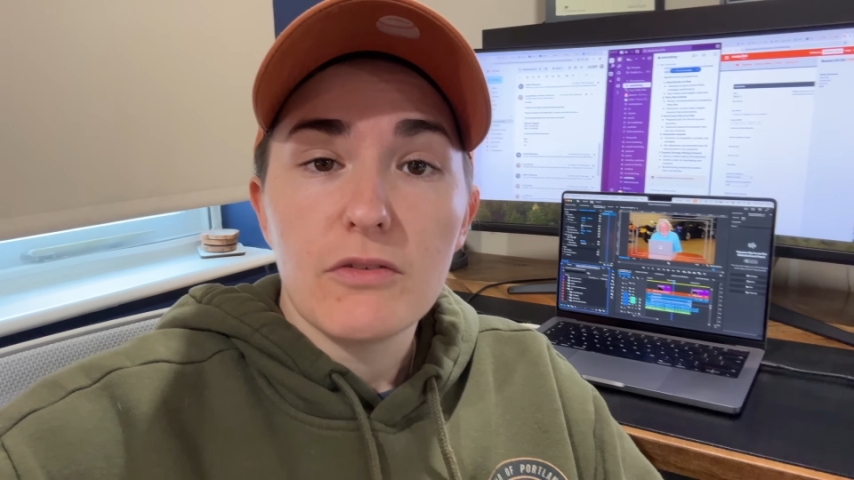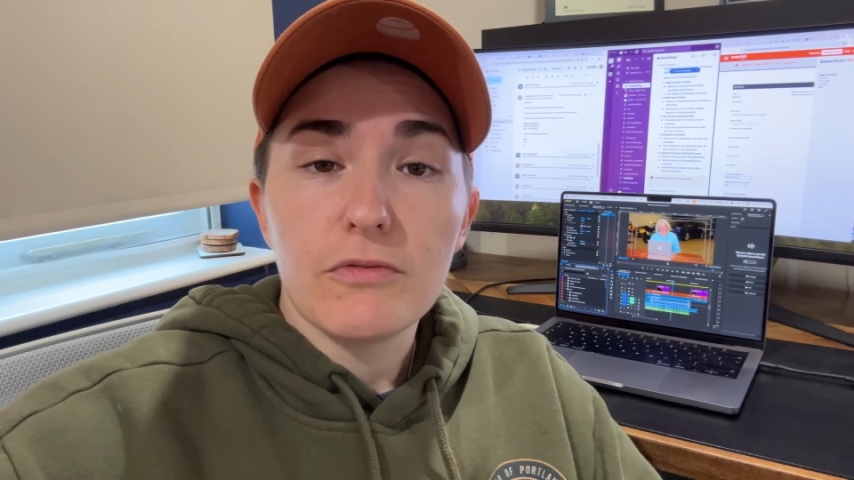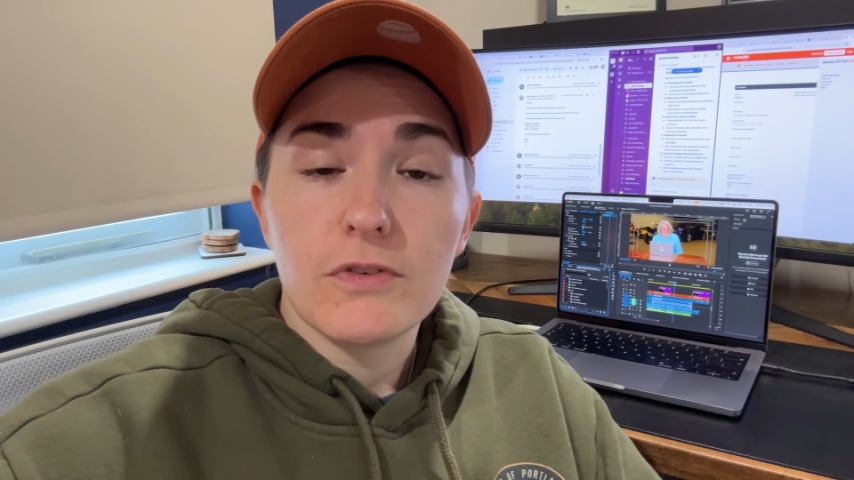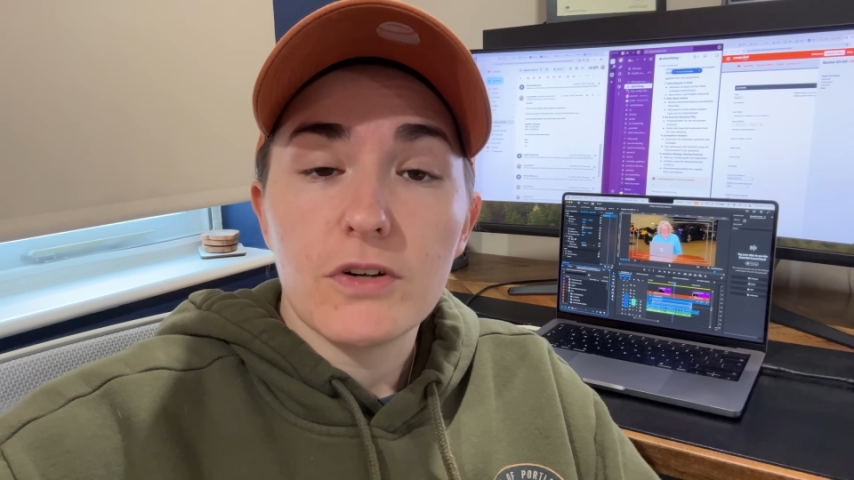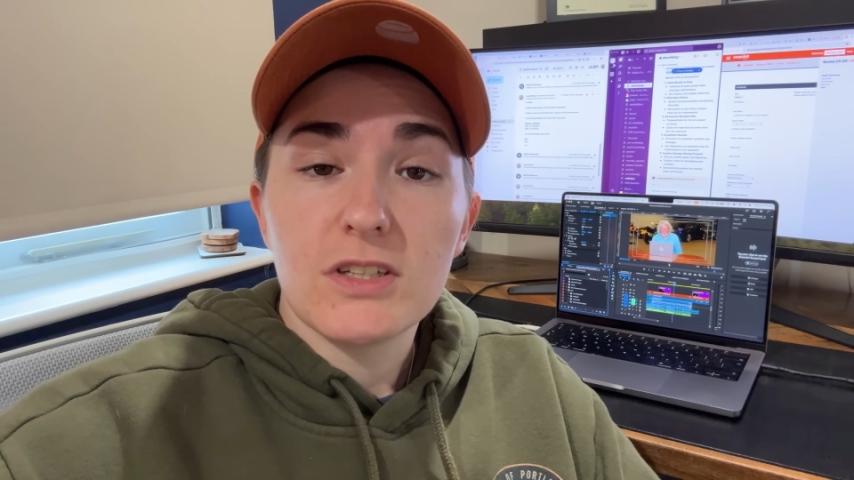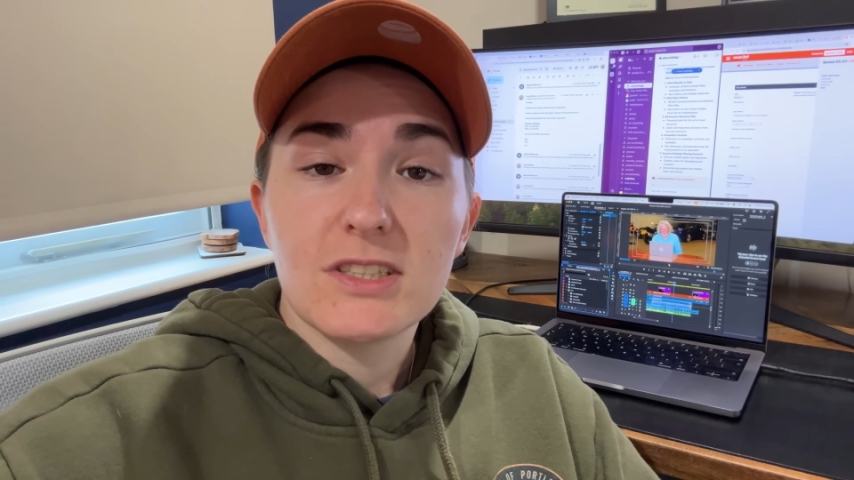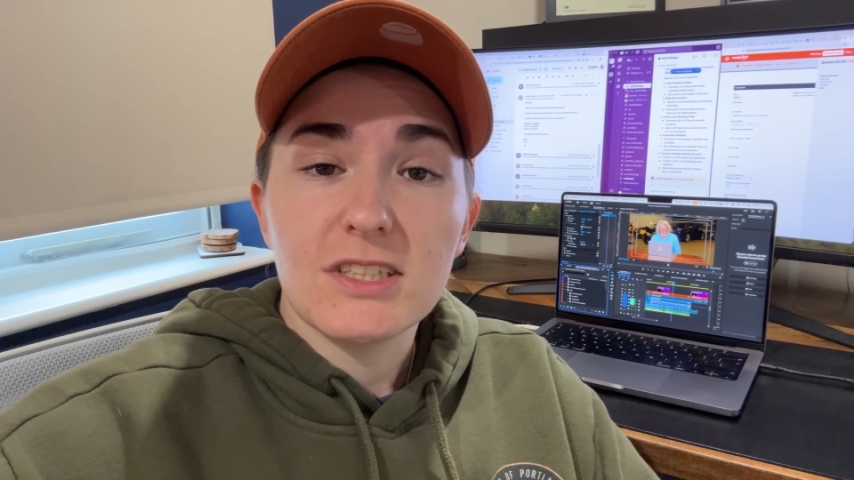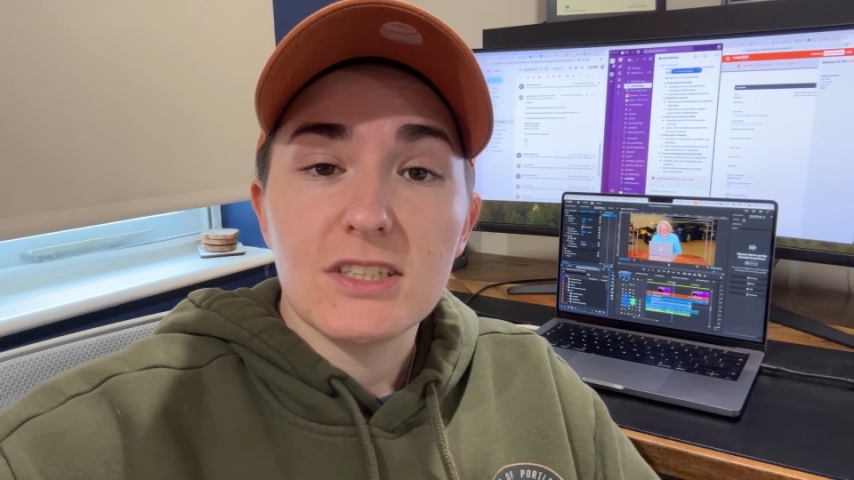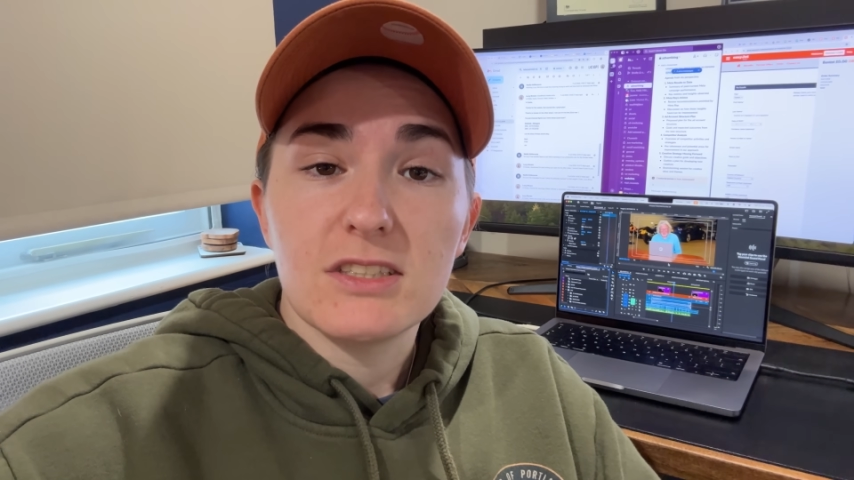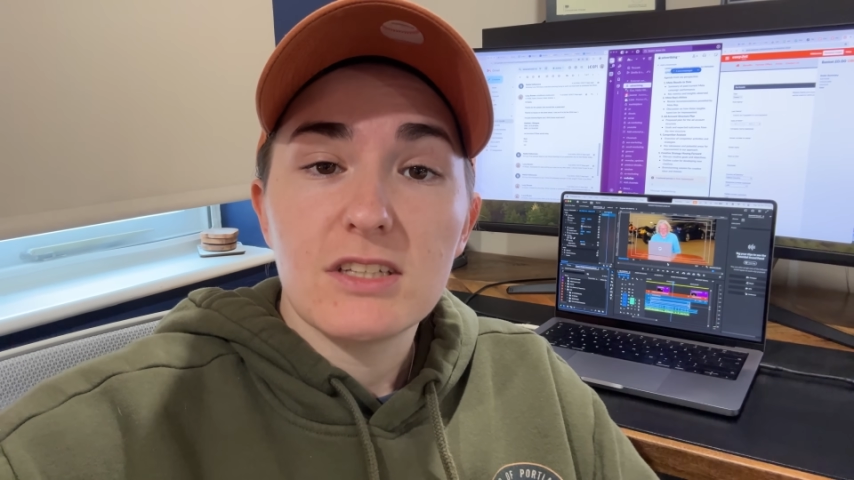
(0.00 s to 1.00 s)

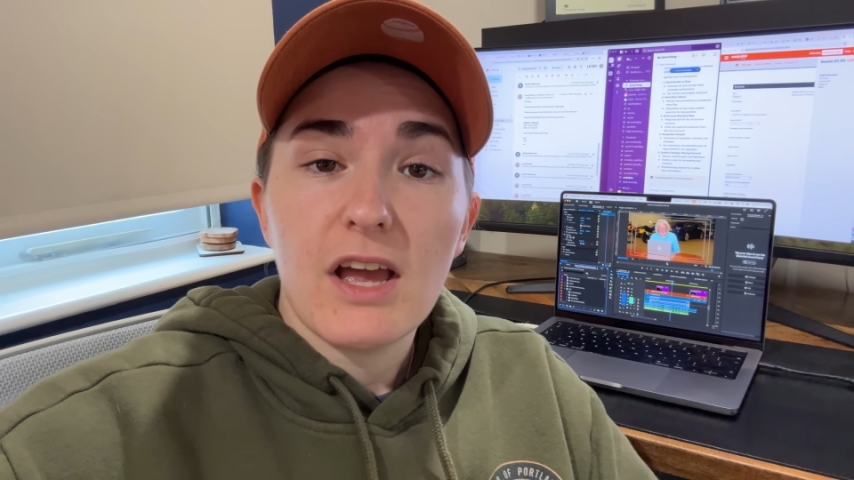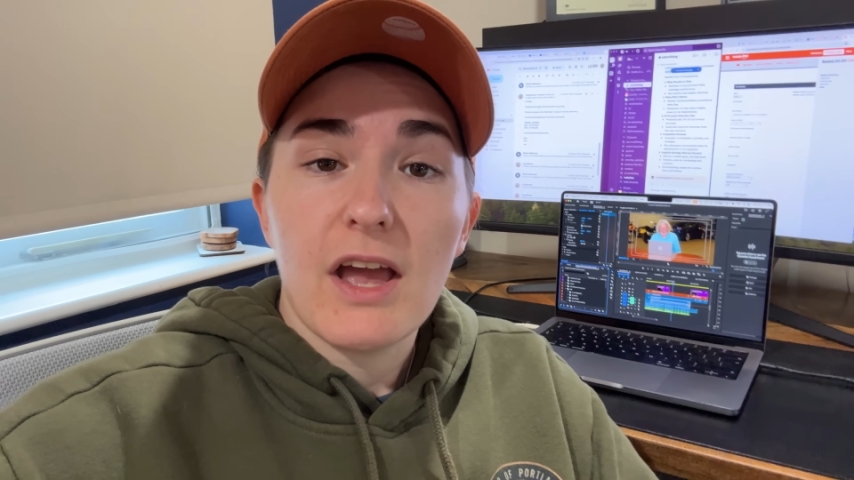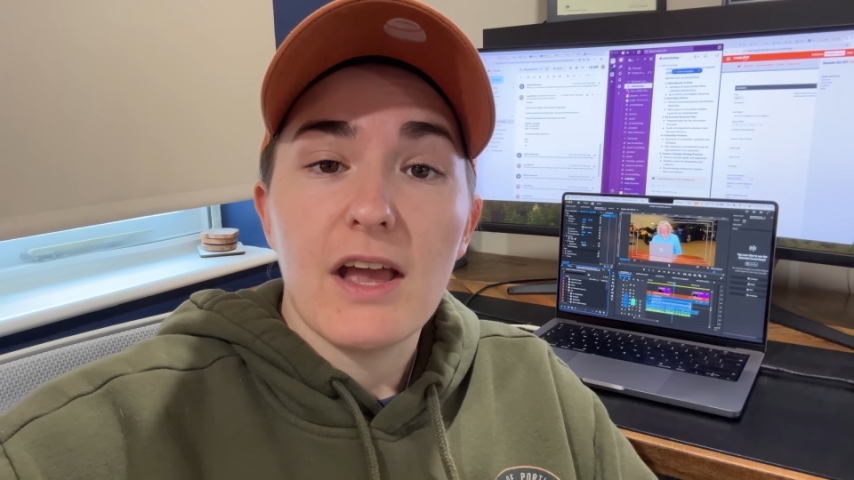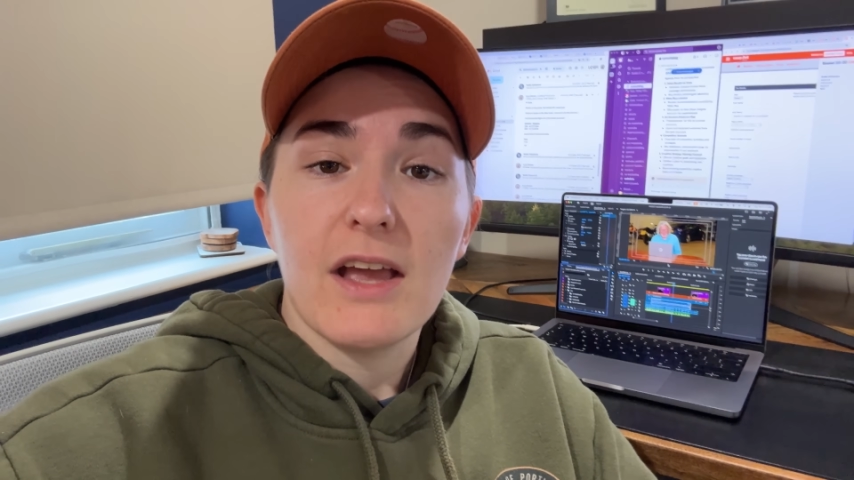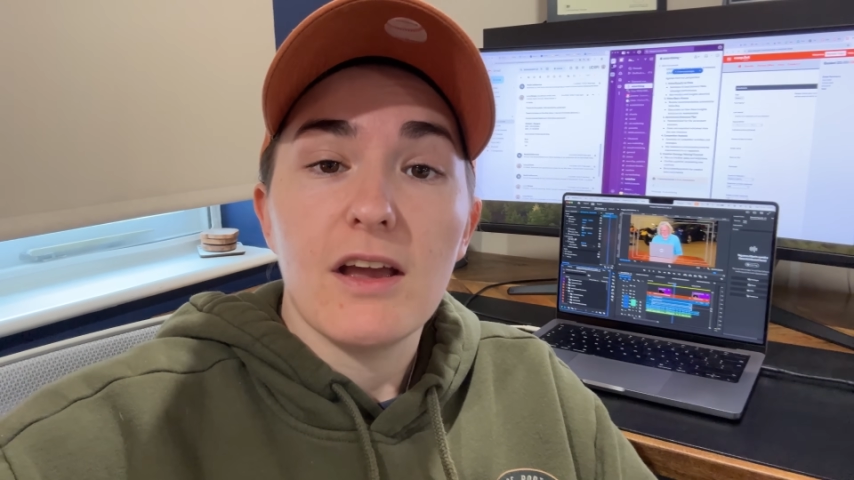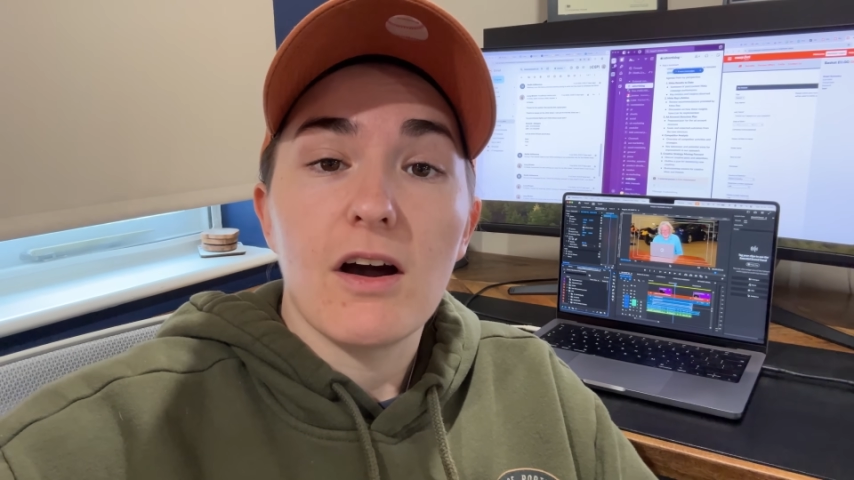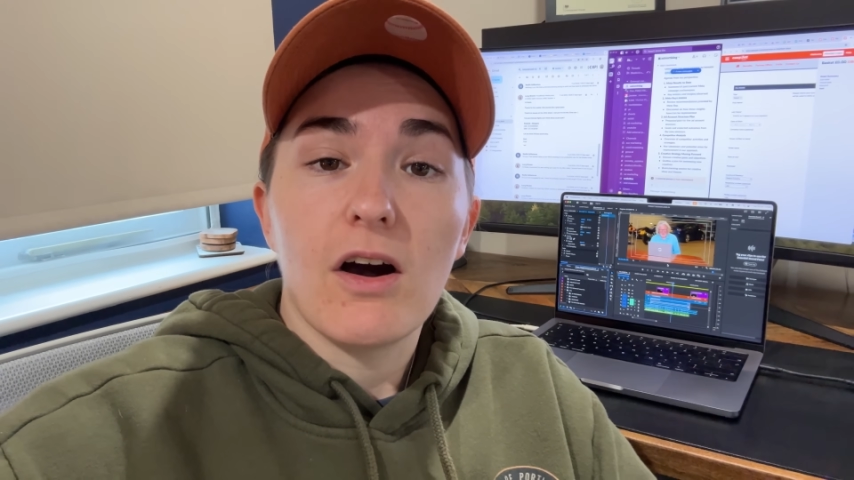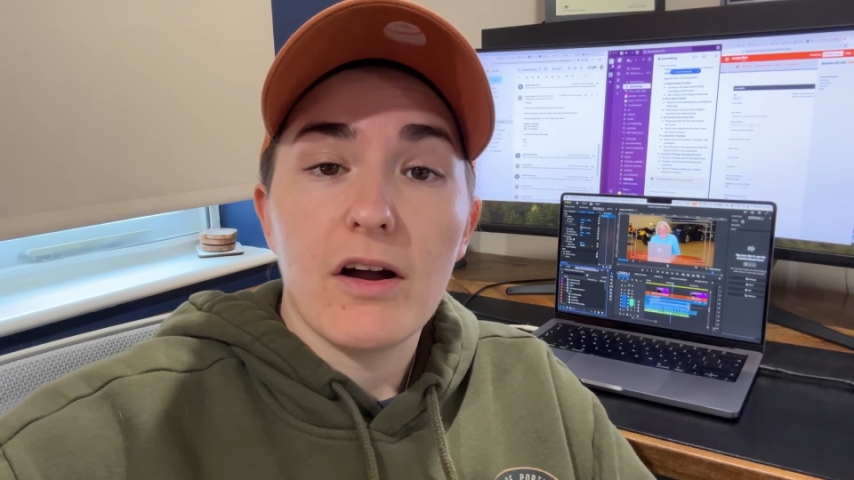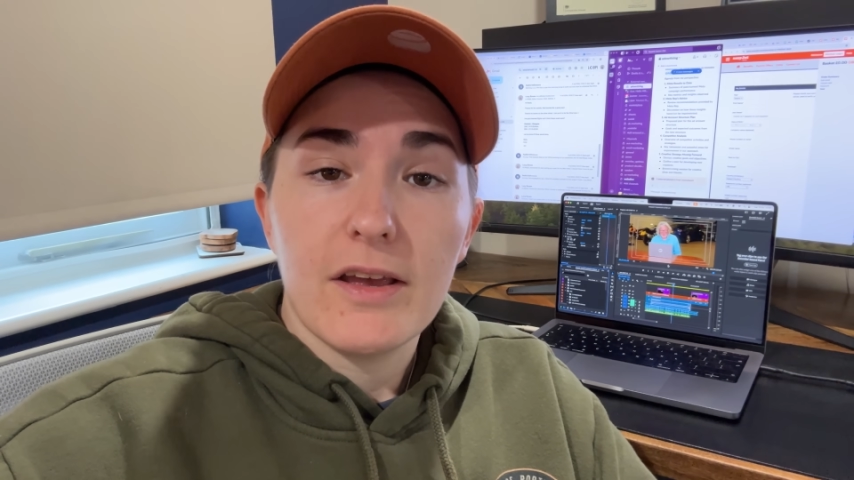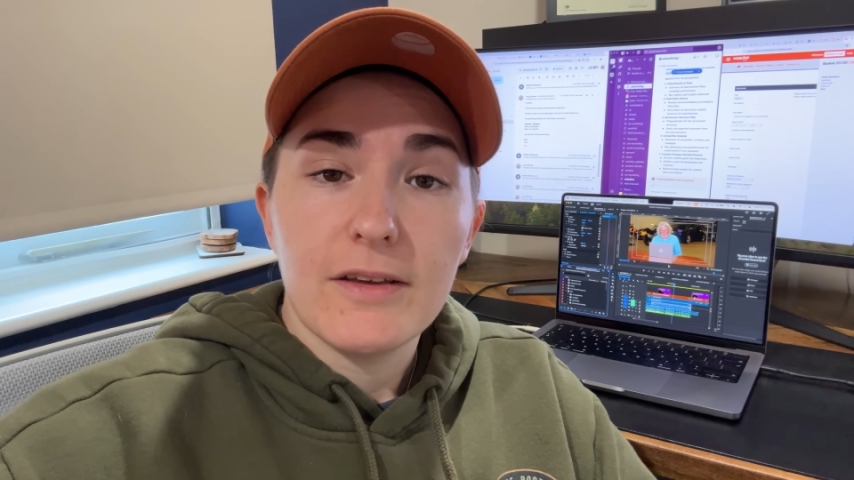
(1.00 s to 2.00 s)
versus AI.